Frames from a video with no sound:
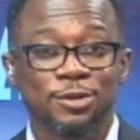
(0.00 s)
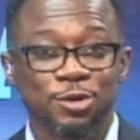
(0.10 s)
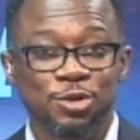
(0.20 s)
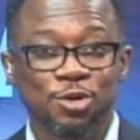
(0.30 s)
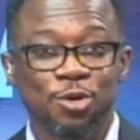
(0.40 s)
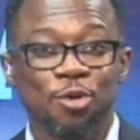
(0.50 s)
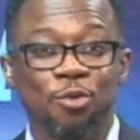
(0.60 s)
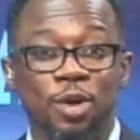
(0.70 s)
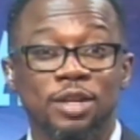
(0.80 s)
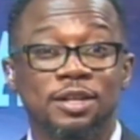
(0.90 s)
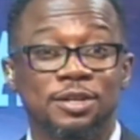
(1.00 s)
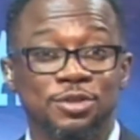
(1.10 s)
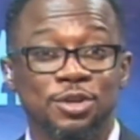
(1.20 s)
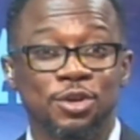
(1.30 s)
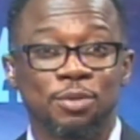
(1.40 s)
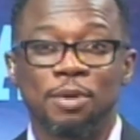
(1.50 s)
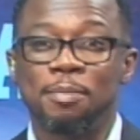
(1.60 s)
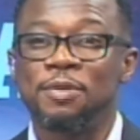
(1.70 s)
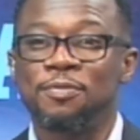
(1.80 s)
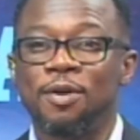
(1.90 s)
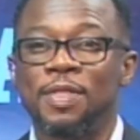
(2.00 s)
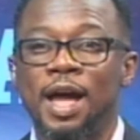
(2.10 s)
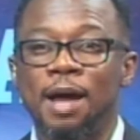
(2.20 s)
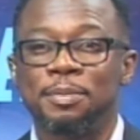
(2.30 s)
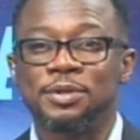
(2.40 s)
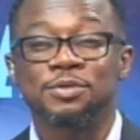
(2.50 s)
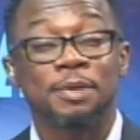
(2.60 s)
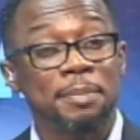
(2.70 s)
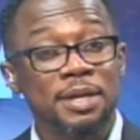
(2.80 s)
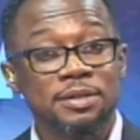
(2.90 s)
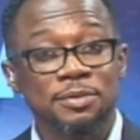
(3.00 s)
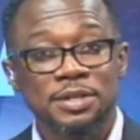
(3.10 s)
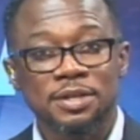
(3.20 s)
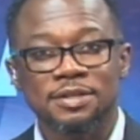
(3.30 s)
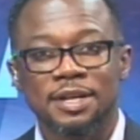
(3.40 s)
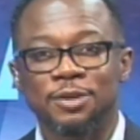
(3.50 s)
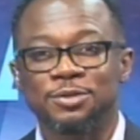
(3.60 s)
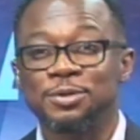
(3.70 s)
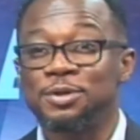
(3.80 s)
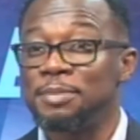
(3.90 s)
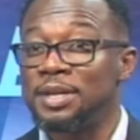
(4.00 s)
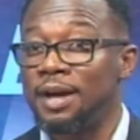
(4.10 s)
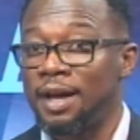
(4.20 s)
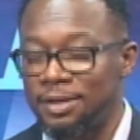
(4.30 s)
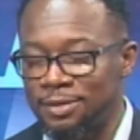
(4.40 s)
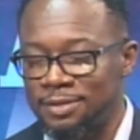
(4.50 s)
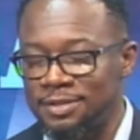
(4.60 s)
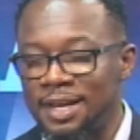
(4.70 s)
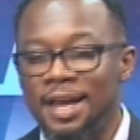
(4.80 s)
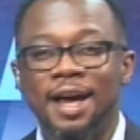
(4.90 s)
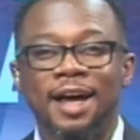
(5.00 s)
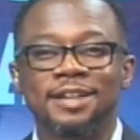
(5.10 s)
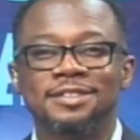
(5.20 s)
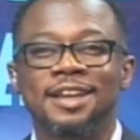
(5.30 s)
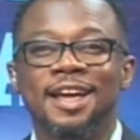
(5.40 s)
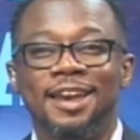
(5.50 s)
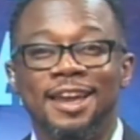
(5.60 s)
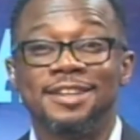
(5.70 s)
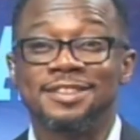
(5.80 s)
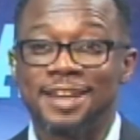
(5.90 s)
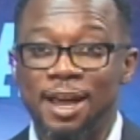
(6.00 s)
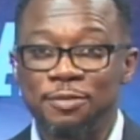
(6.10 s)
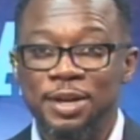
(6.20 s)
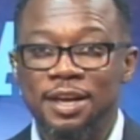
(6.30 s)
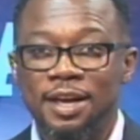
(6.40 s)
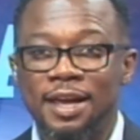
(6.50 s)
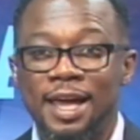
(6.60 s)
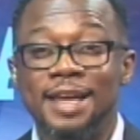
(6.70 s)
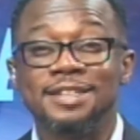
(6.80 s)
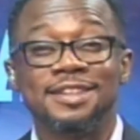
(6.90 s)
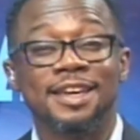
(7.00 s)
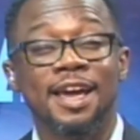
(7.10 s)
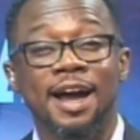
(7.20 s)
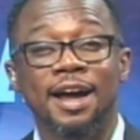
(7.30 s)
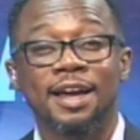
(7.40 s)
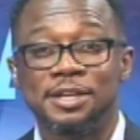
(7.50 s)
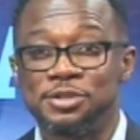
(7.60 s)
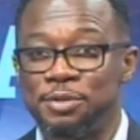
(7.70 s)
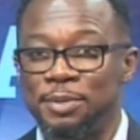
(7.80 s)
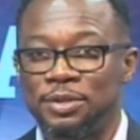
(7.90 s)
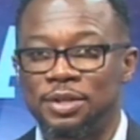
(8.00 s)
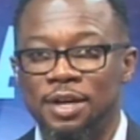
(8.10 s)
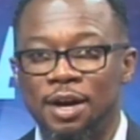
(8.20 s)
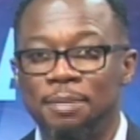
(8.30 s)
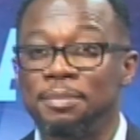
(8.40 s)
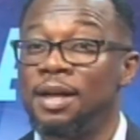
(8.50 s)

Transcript: the show will continue. But before that happens, remember to reach us on our social media handles at lentinafrica@gmail.com,